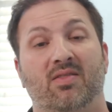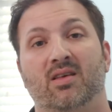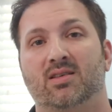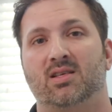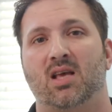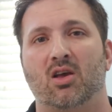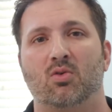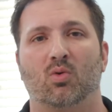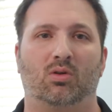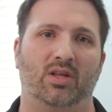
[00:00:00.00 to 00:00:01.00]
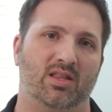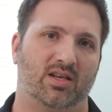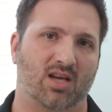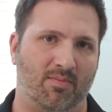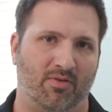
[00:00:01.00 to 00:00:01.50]
And this is how you will clean
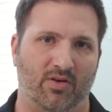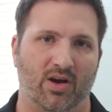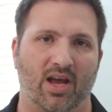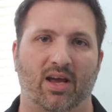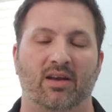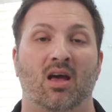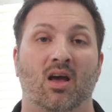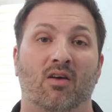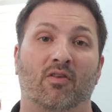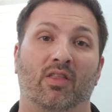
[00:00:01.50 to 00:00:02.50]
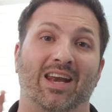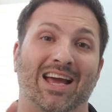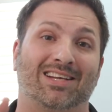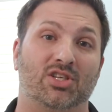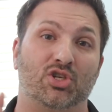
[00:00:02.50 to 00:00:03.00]
the top of your head for the
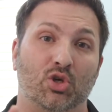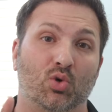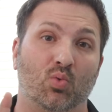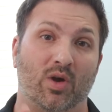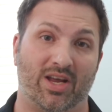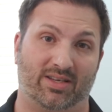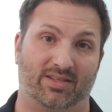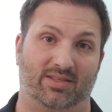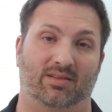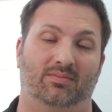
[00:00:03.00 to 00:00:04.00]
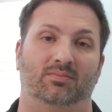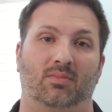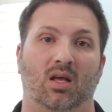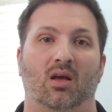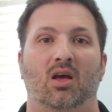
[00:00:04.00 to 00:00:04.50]
next 2 weeks.
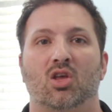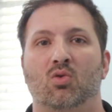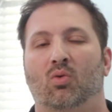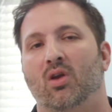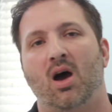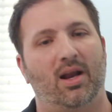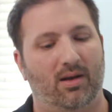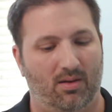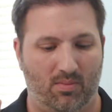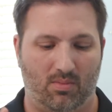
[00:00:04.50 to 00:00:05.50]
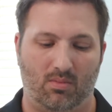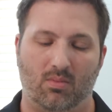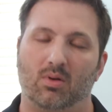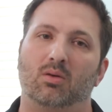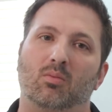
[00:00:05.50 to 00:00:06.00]
You will not
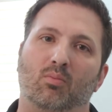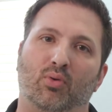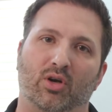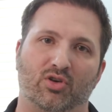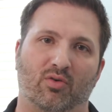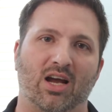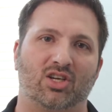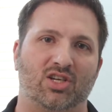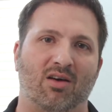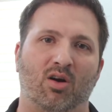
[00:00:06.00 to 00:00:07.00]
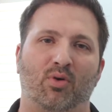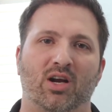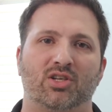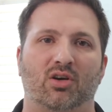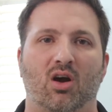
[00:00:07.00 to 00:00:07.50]
put direct shower
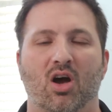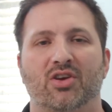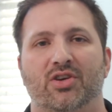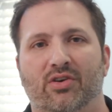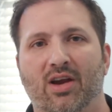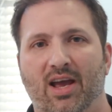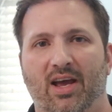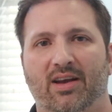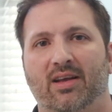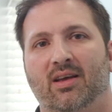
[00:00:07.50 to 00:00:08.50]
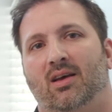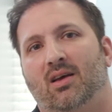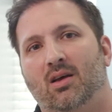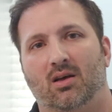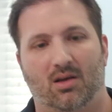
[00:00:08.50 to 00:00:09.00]
pressure onto your head
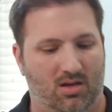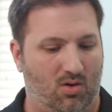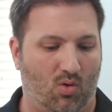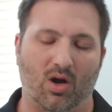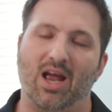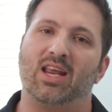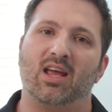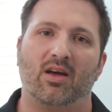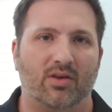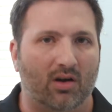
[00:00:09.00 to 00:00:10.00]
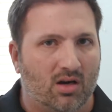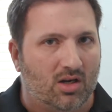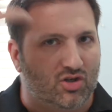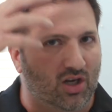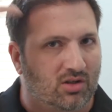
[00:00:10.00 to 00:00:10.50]
or any other
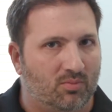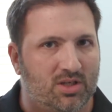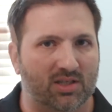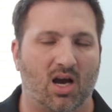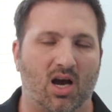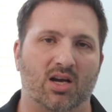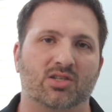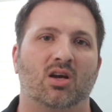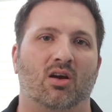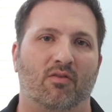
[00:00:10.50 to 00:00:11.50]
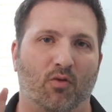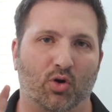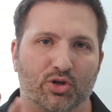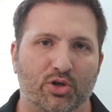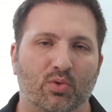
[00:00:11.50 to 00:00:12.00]
gentle massage
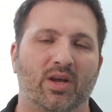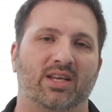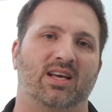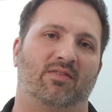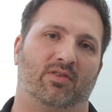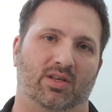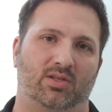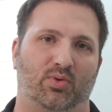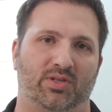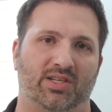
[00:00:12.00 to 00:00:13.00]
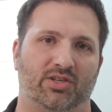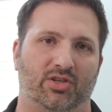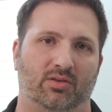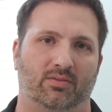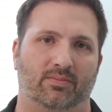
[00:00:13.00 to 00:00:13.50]
for 2 weeks after this procedure.